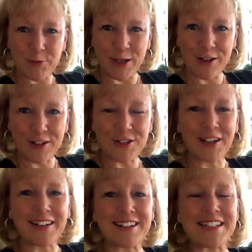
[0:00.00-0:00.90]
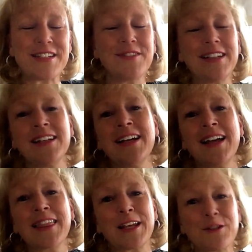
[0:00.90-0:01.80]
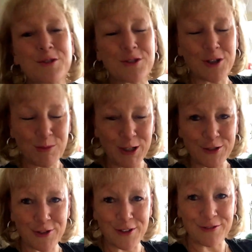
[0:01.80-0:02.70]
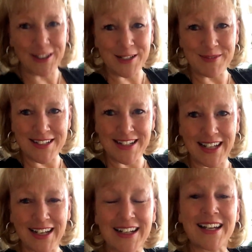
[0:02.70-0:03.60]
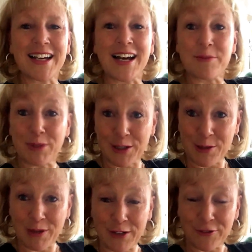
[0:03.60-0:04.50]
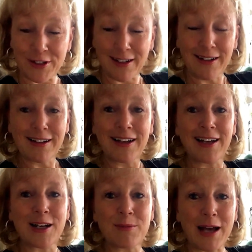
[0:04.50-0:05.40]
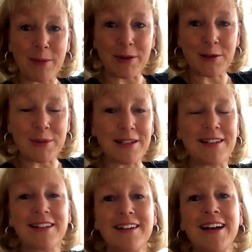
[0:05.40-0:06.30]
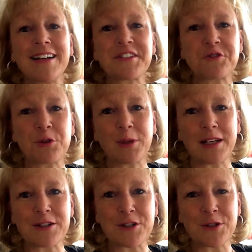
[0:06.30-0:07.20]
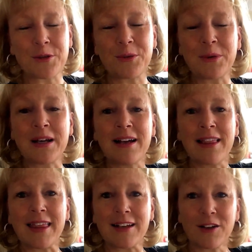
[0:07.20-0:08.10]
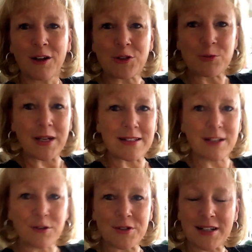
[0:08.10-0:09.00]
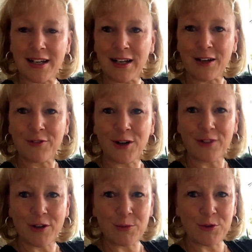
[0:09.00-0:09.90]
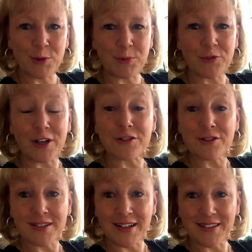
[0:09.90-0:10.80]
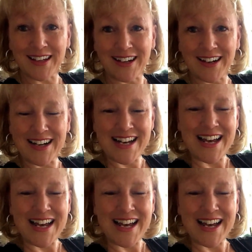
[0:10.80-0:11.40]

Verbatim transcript: everybody on John Garey TV. Thank you so much for inviting me today. I'm Melanie Byford Young, and I'm happy to be here and contributing to that knowledge base and understanding of all of our movement professionals out there.